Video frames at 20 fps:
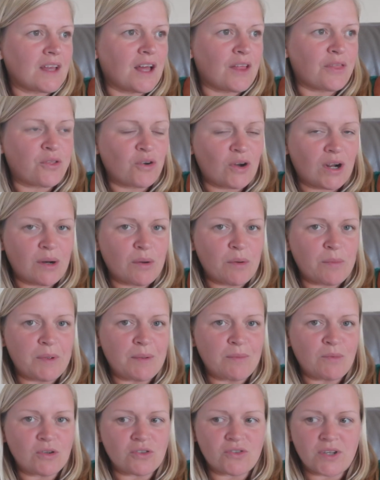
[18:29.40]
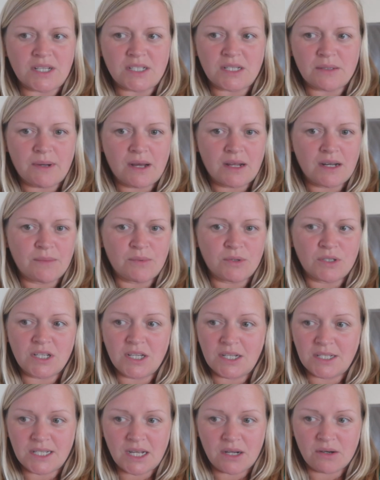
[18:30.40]
I thought I would be more stressed about it, but it
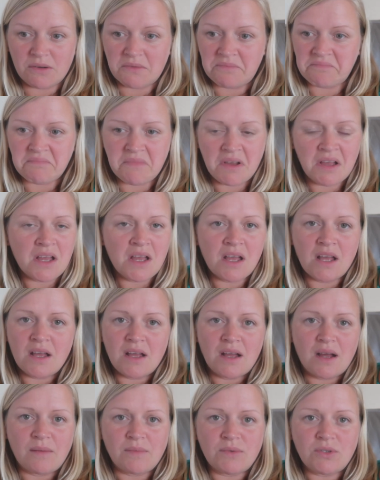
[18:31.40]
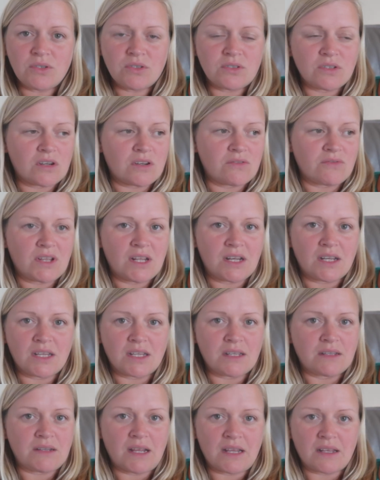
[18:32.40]
turns out I'm just not a
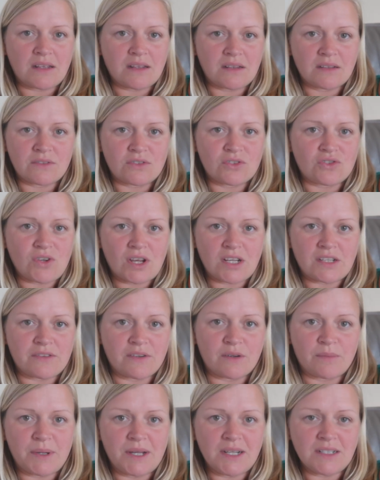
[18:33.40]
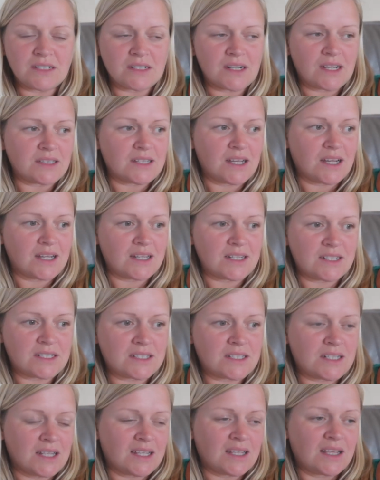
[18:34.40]
really like stressful person like that.
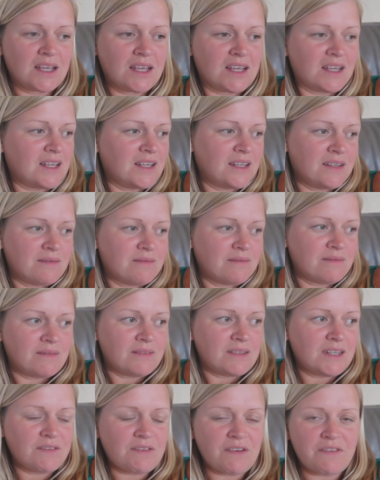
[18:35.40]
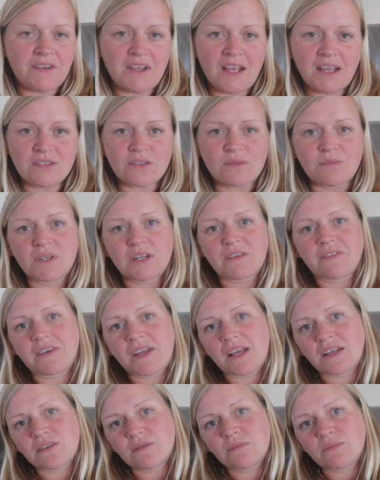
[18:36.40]
It's like if I forget something, I
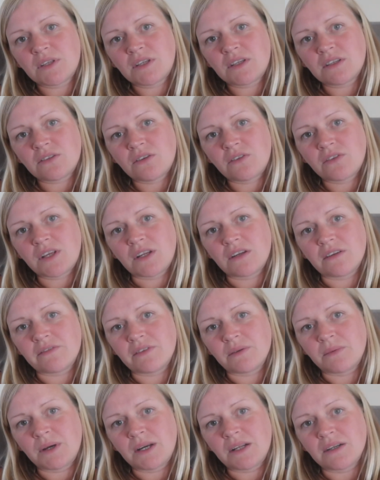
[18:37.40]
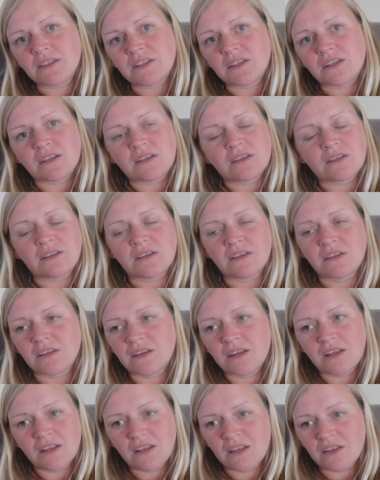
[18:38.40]
forget something. It's not the end of the world. You can,
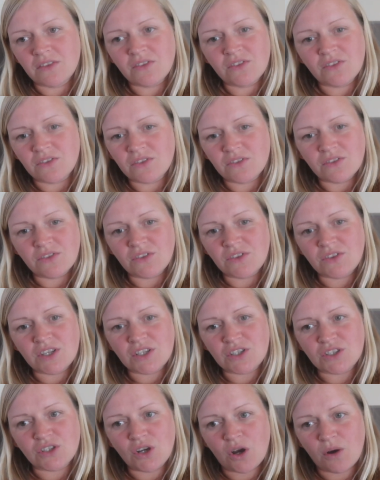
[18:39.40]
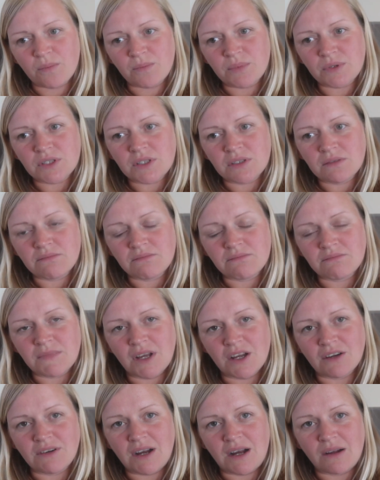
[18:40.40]
there's shops
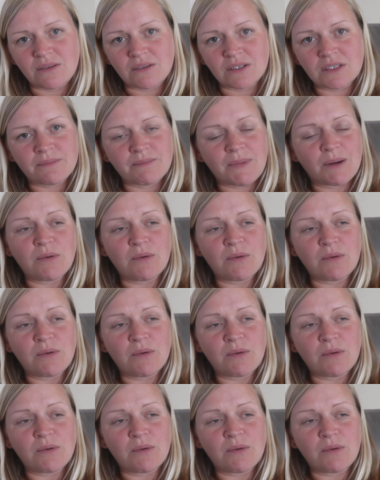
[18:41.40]
around.